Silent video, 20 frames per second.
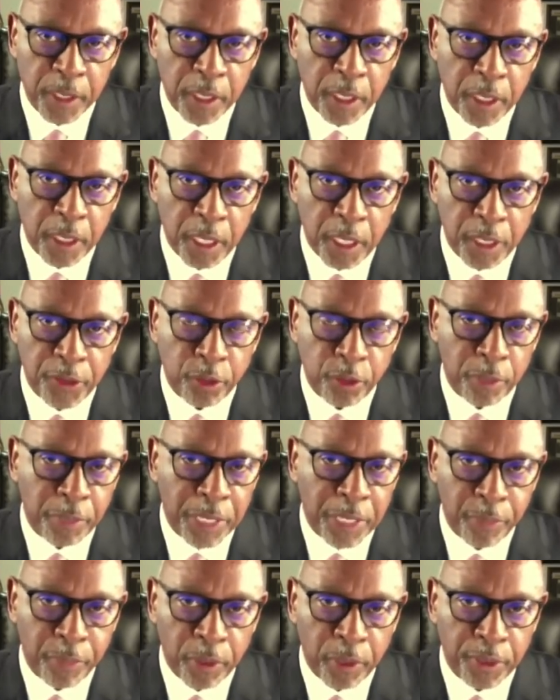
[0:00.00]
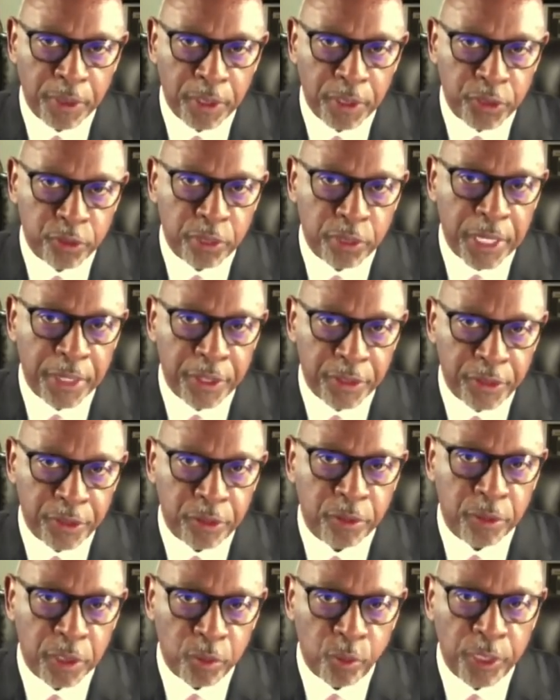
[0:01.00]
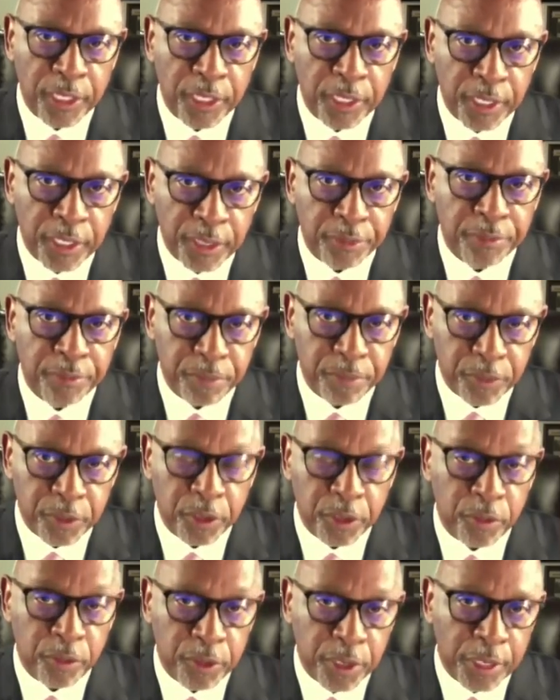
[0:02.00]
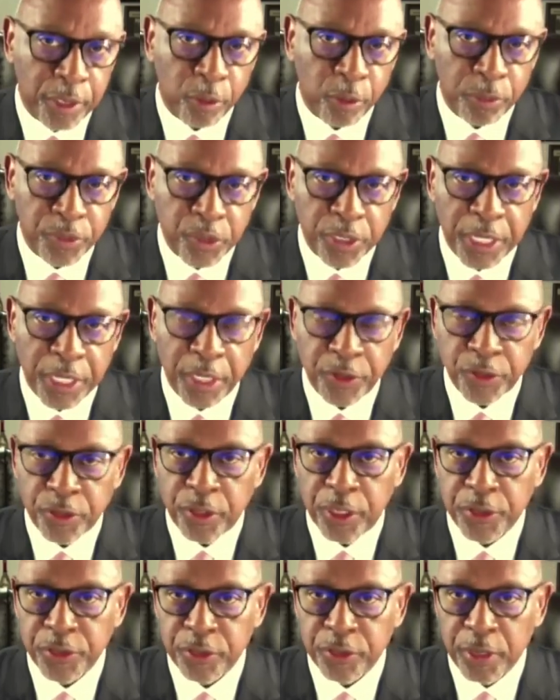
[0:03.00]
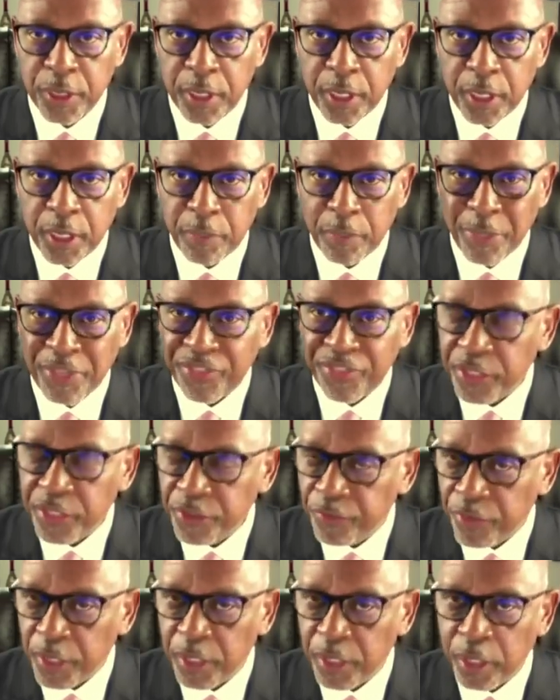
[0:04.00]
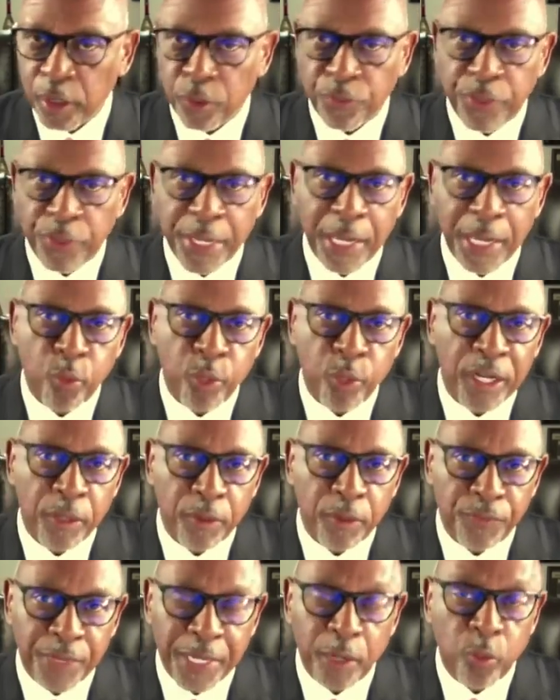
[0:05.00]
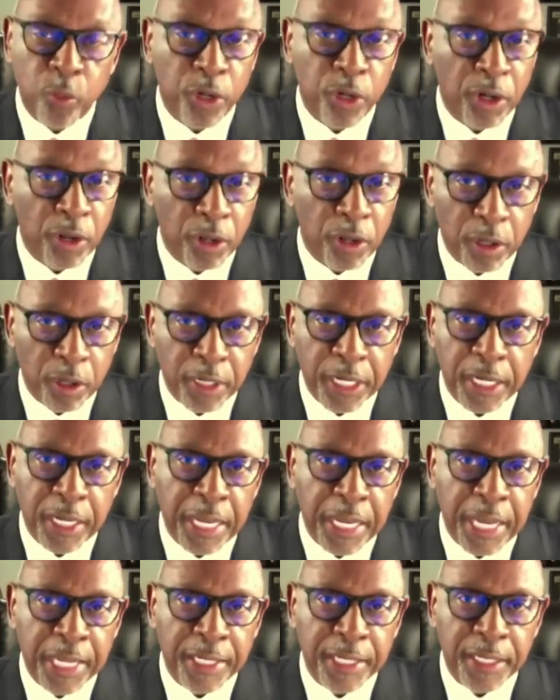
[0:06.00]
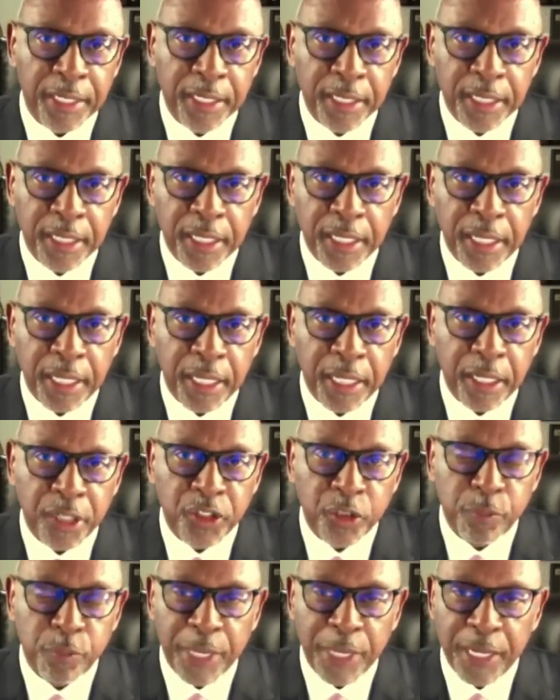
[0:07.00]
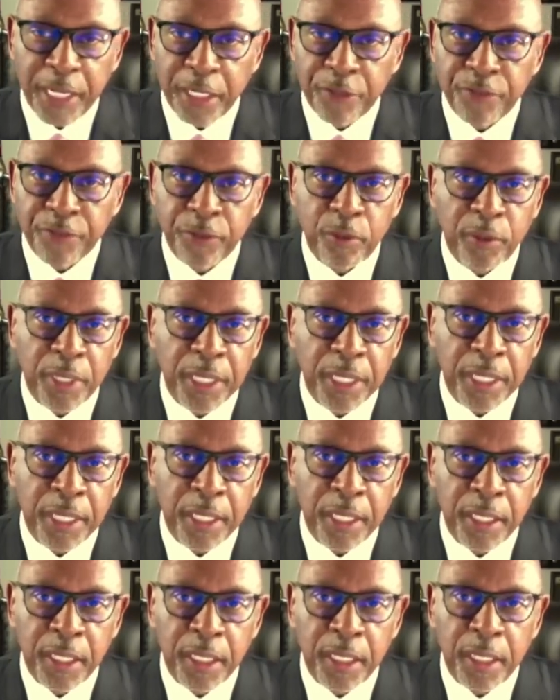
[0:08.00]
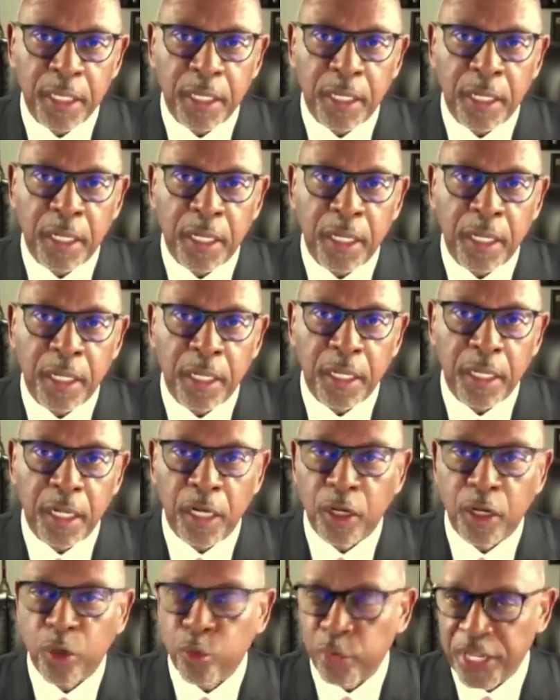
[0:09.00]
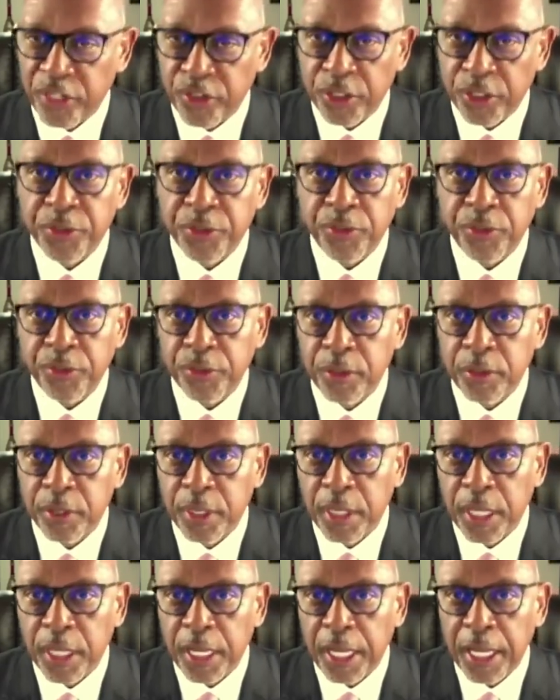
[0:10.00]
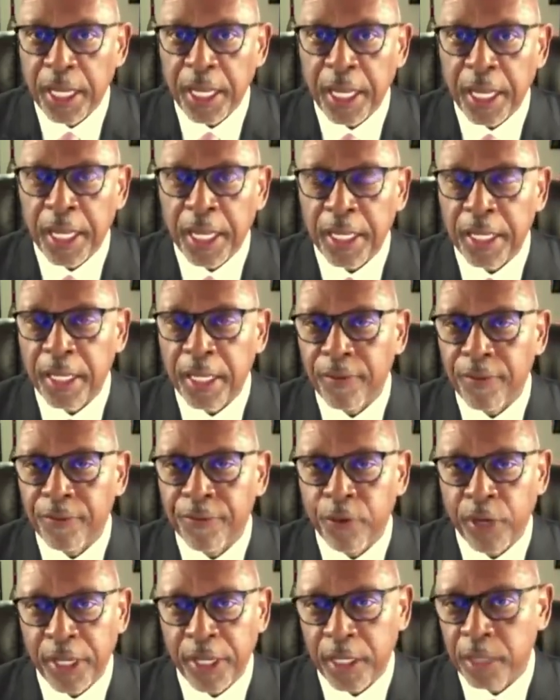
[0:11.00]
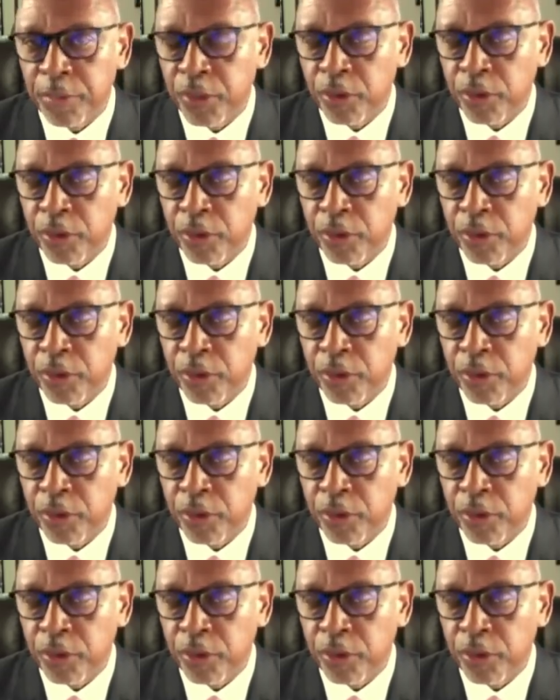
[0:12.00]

and doing my part to try to do what we can do to help change this. But this video that we that we're looking at, it is painfully uh, egregious and for him to